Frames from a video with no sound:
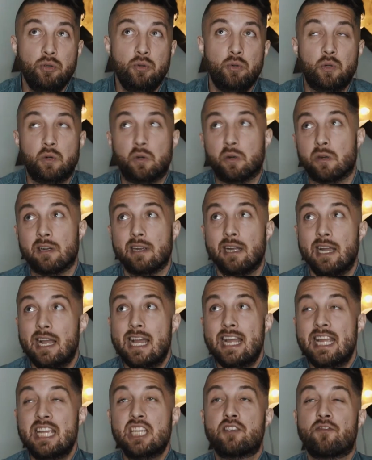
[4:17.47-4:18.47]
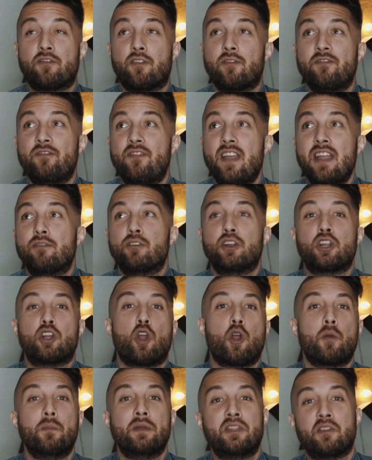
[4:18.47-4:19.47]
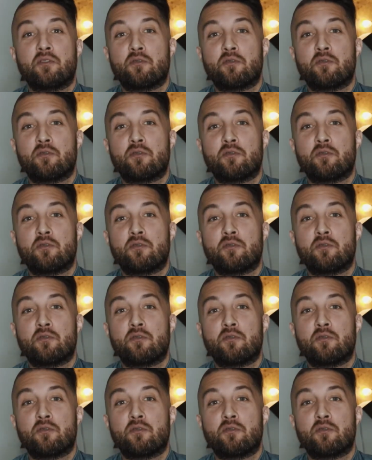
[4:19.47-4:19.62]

or his favorite Kermit the